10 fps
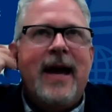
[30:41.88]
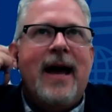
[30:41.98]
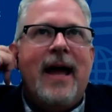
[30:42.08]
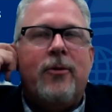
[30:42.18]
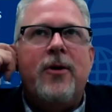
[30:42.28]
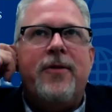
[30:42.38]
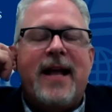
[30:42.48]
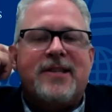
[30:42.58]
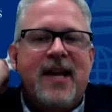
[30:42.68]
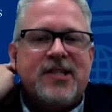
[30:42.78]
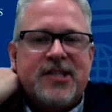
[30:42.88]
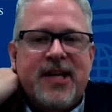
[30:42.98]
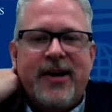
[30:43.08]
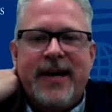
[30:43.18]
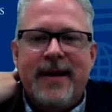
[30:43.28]
yeah, I don't know that that's
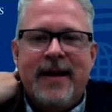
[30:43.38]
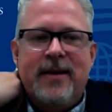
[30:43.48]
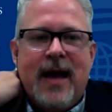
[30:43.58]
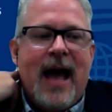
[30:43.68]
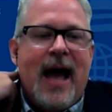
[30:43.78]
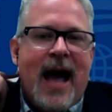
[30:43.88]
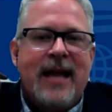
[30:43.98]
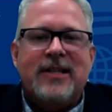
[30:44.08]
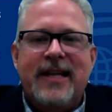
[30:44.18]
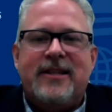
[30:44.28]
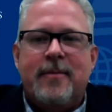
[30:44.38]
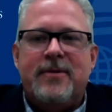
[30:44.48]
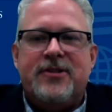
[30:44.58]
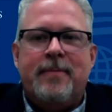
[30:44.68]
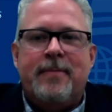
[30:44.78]
necessary. Uh, I, I delete
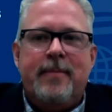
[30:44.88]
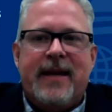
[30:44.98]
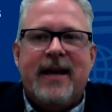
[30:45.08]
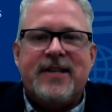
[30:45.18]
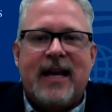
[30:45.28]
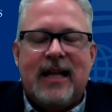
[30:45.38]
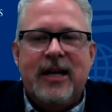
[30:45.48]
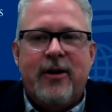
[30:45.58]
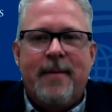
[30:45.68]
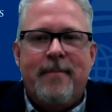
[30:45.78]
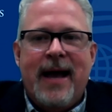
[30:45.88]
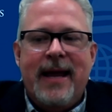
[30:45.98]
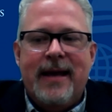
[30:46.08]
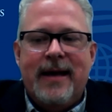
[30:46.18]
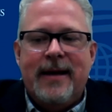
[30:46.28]
them simply because I clear up
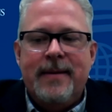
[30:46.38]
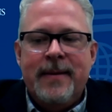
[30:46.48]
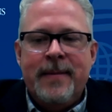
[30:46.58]
my uh,